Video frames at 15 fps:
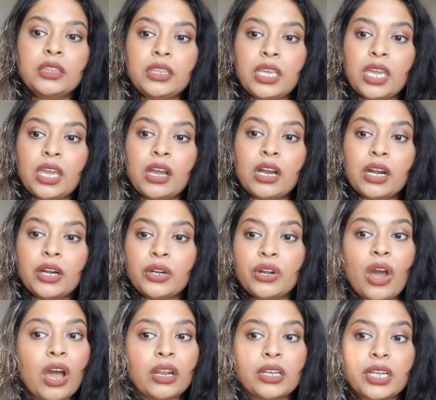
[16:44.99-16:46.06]
They are
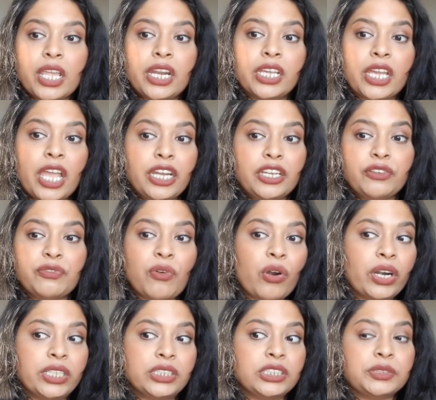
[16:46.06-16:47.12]
not letting any
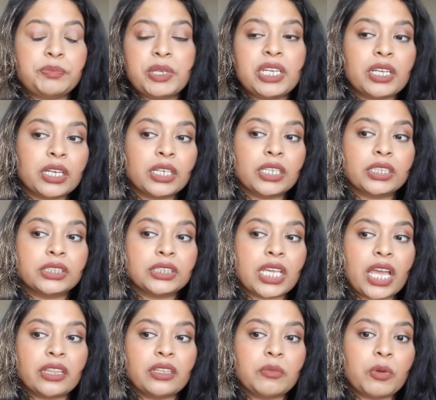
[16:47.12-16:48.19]
foreign speakers
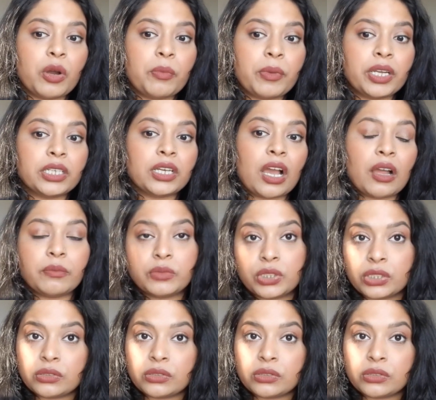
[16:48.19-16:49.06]
at the moment come